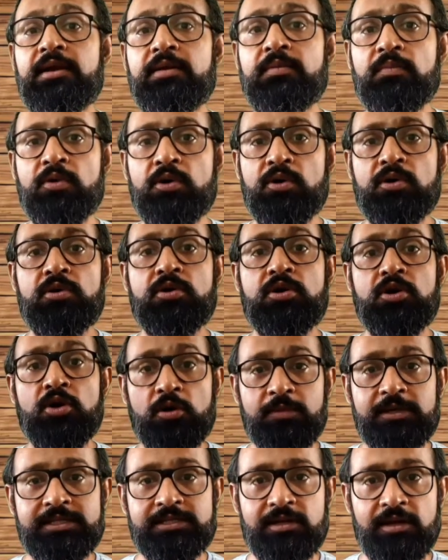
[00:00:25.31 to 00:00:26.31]
more
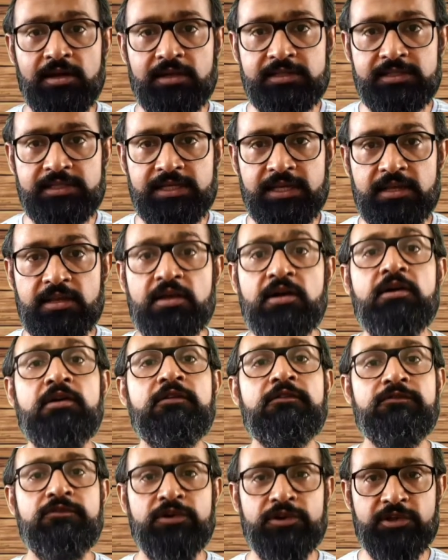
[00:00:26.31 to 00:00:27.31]
robust logic
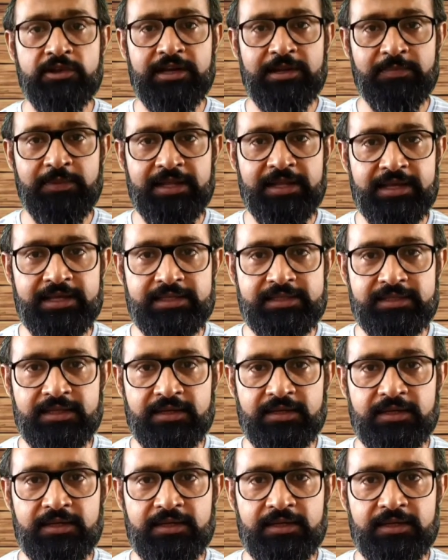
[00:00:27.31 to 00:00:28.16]
for your application.